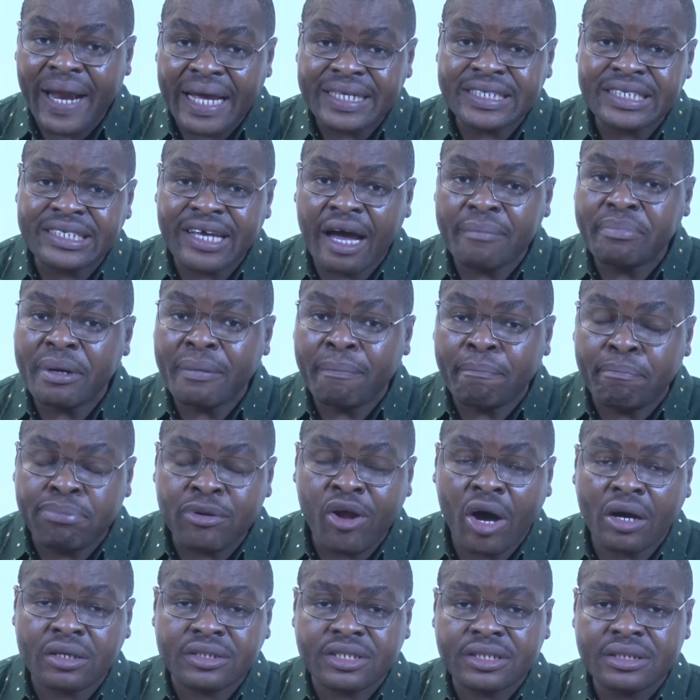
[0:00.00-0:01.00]
blessings have been
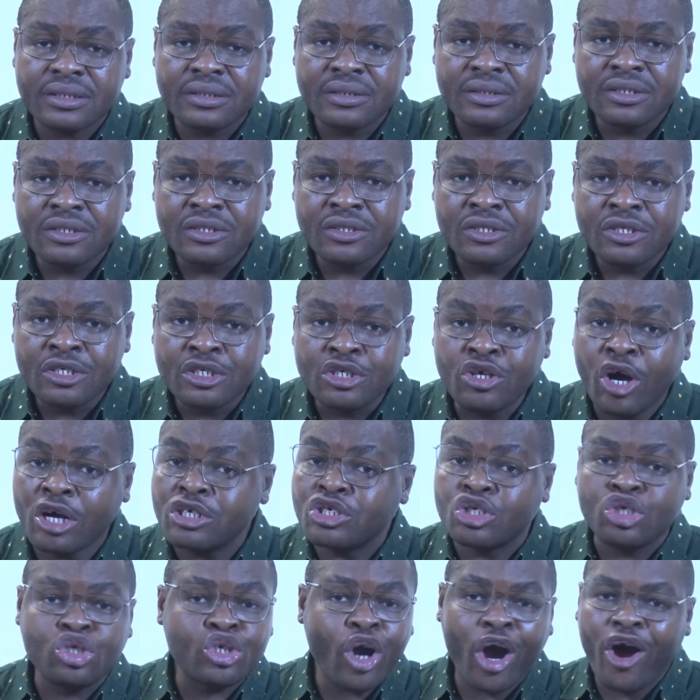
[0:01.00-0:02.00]
blocked.
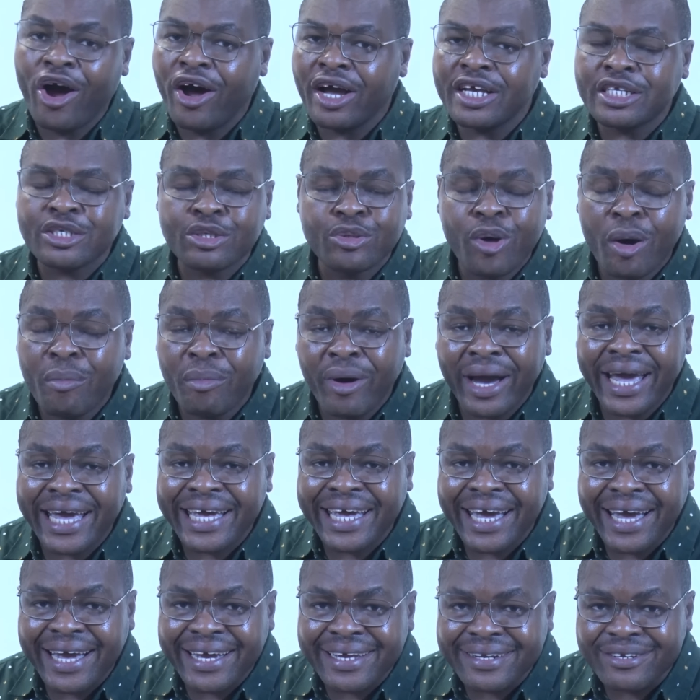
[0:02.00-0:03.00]
Your joy is no more
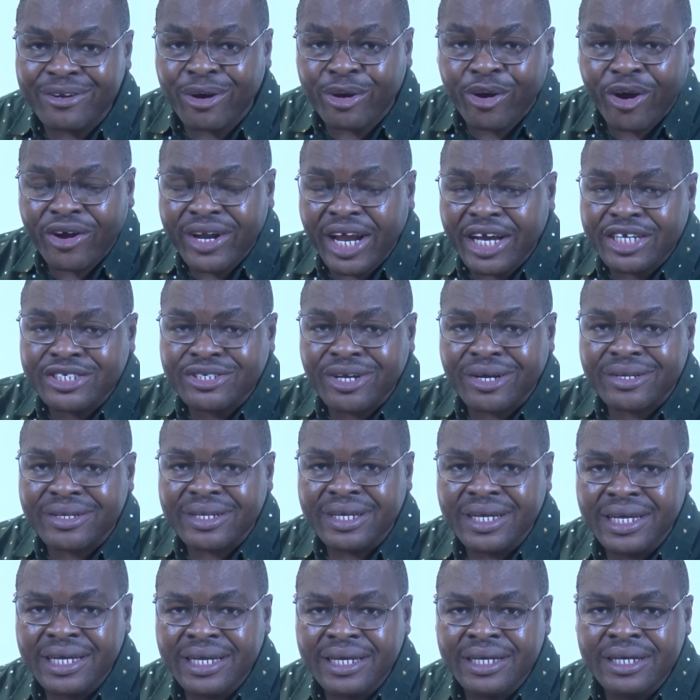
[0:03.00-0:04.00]
again. No
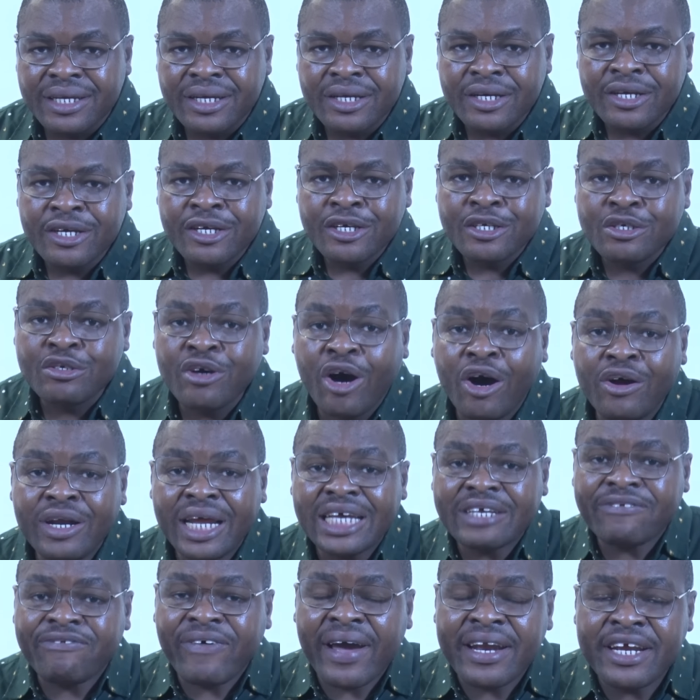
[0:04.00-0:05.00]
connection. You're
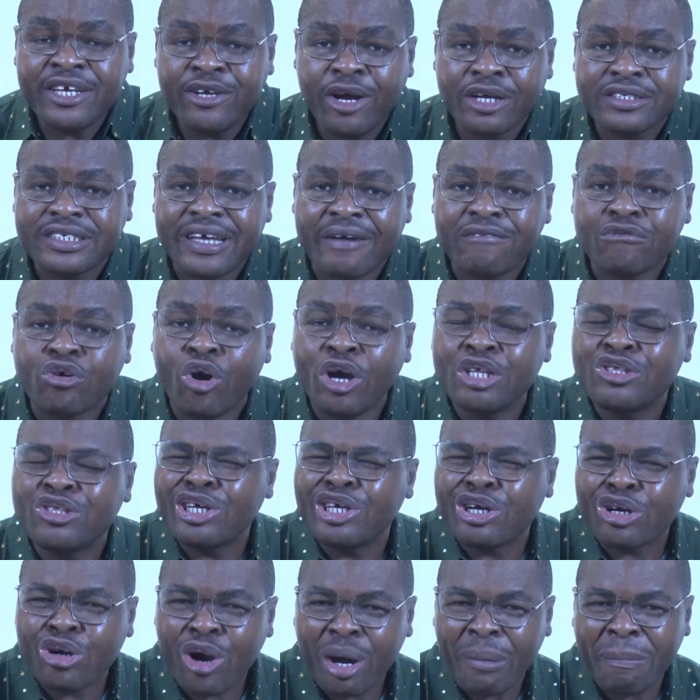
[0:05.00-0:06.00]
always finding yourself
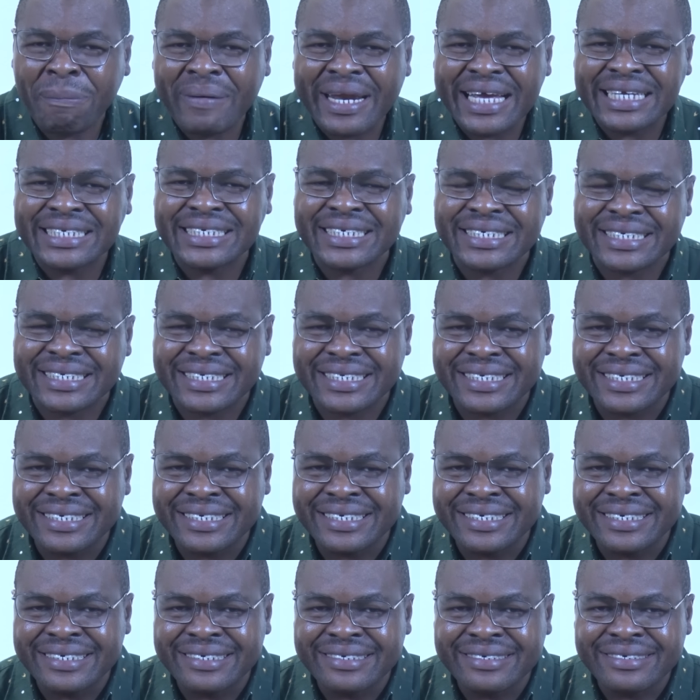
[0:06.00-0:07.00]
to the wrong places.
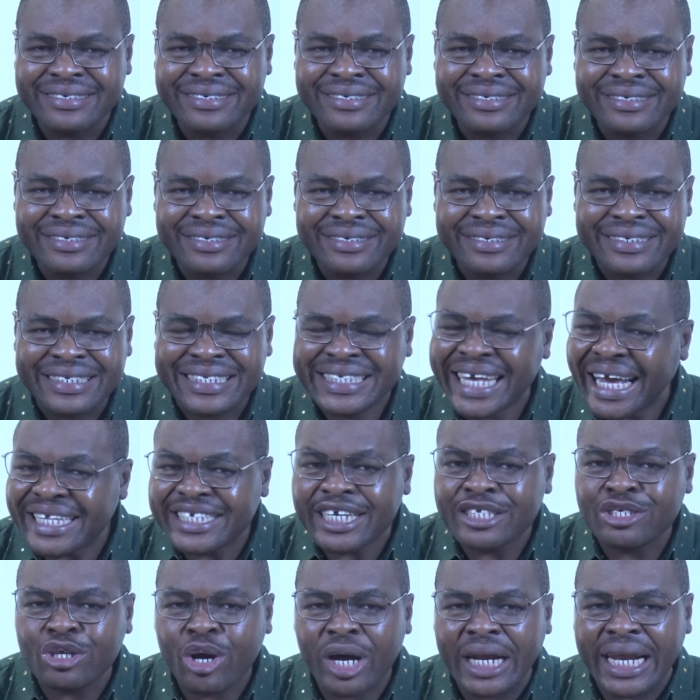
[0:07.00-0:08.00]

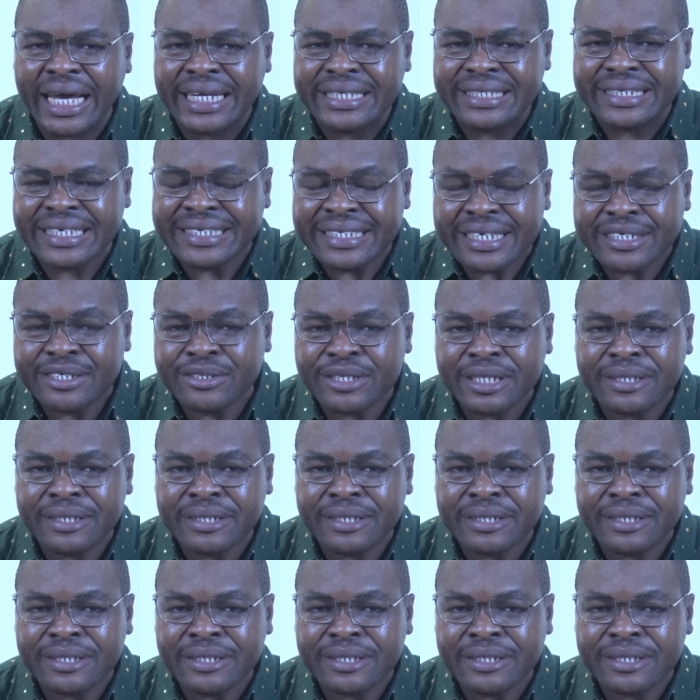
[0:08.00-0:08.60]
Dirty toilet in the